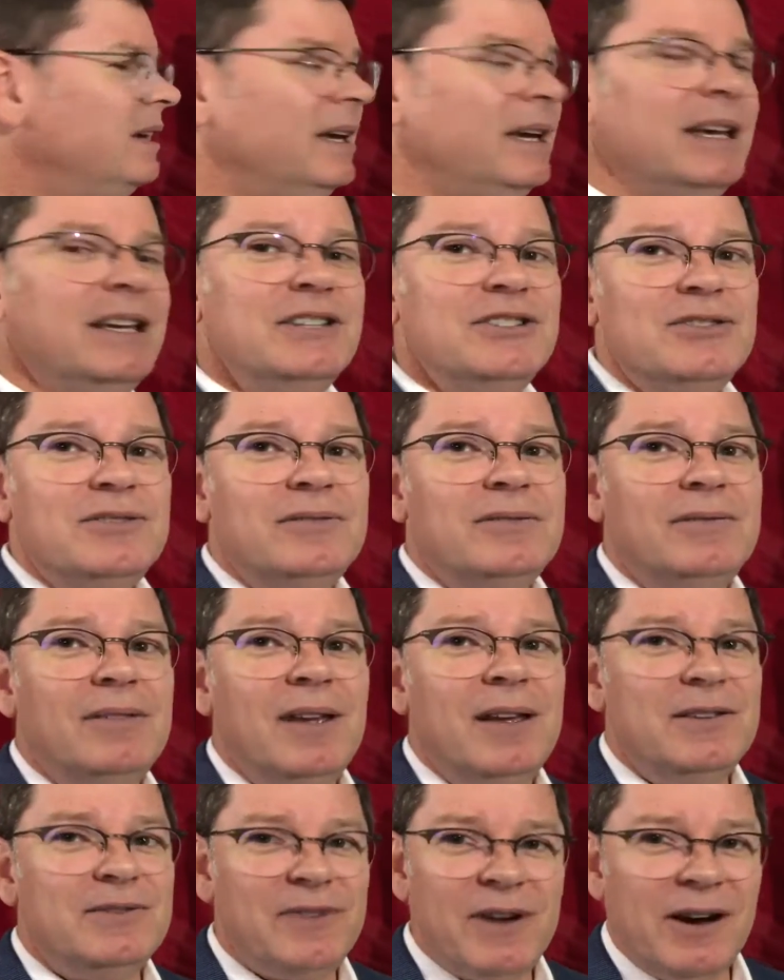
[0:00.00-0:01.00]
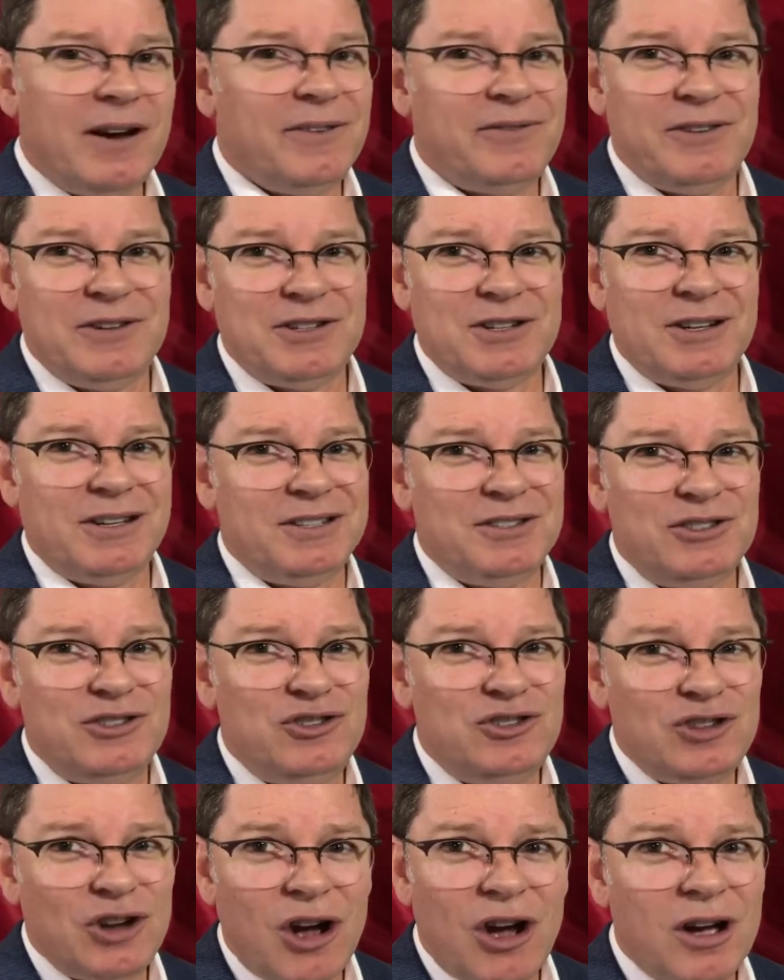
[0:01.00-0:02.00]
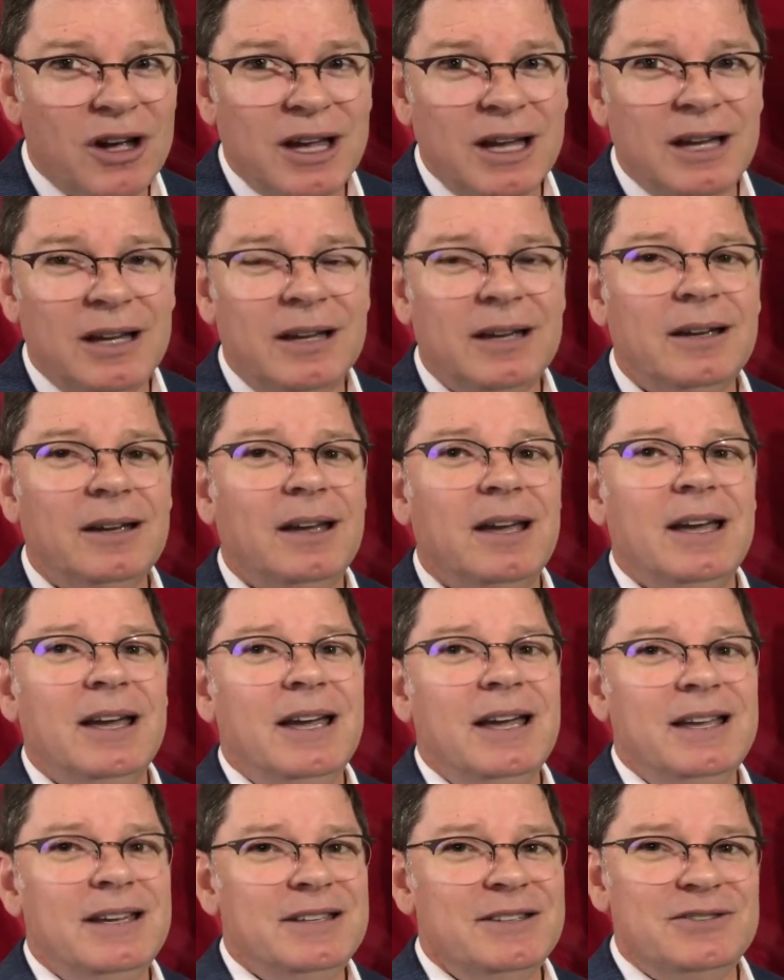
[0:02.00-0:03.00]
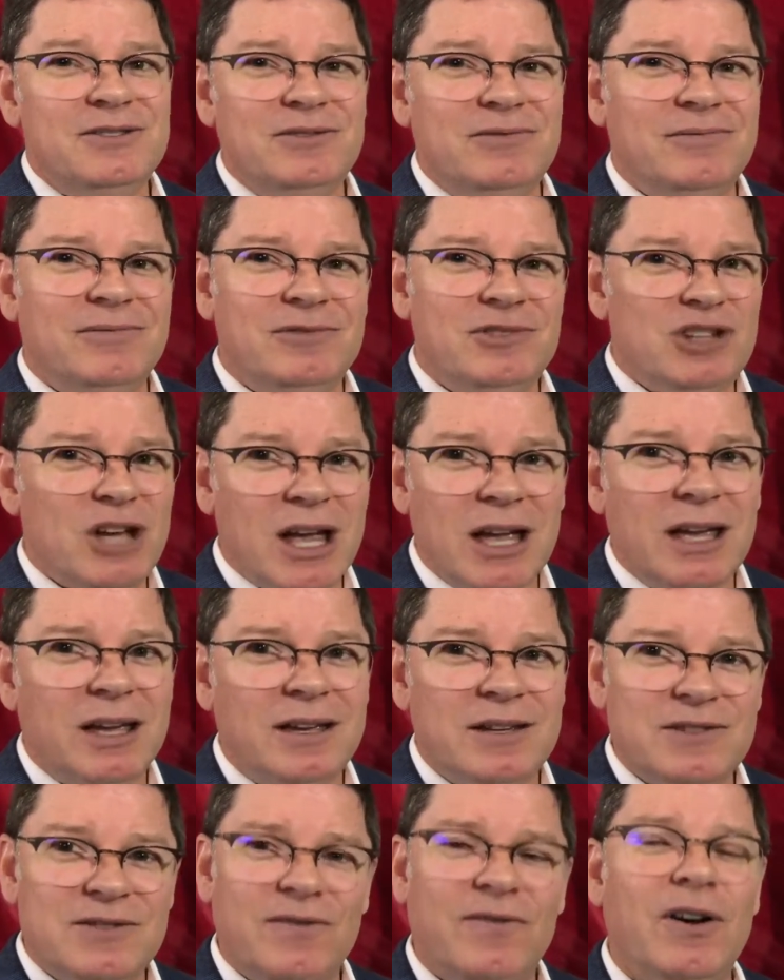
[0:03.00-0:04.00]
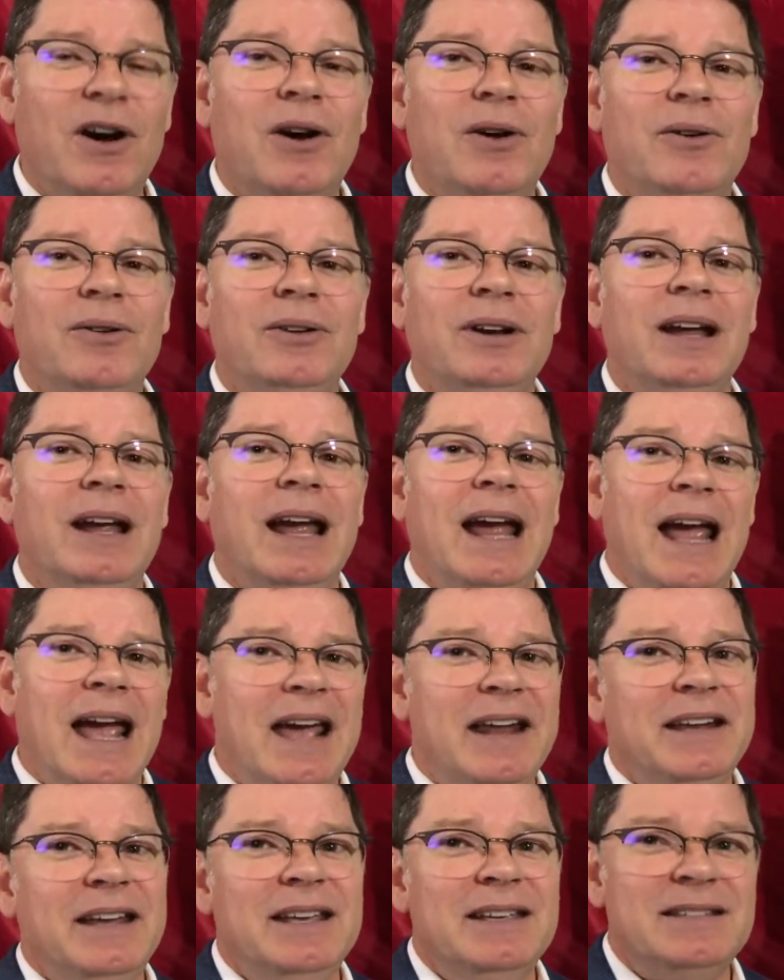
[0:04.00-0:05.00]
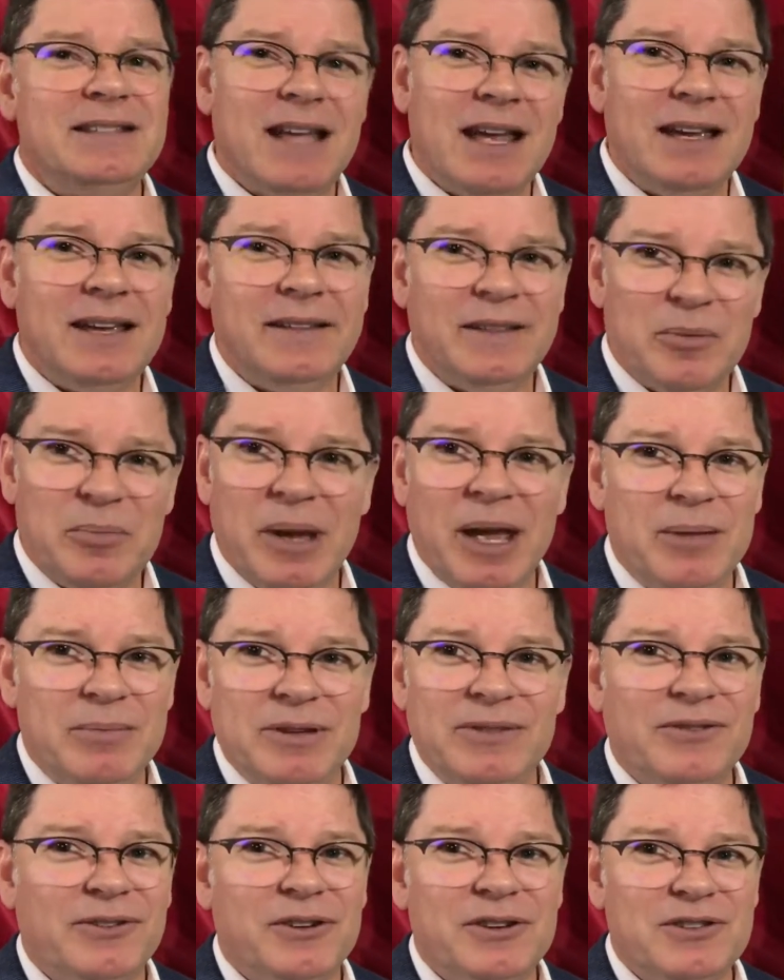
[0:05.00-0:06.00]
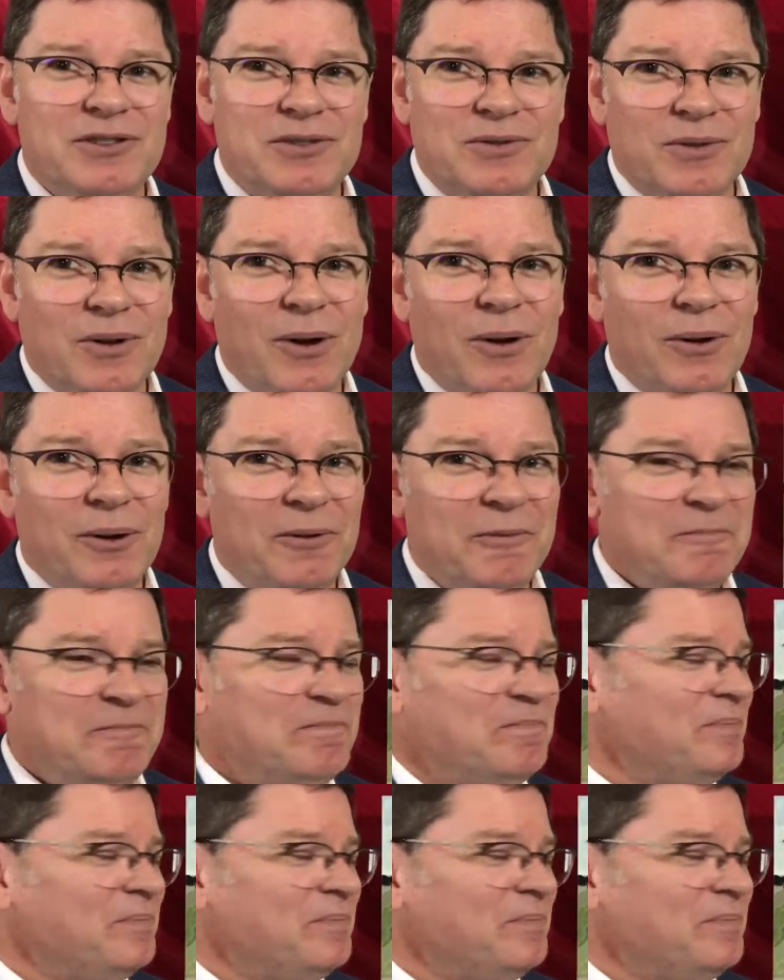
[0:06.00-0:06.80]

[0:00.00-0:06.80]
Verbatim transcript: He's he's very efficient. He's jogging, he's checking his phone, and he's taking the baby for a stroll.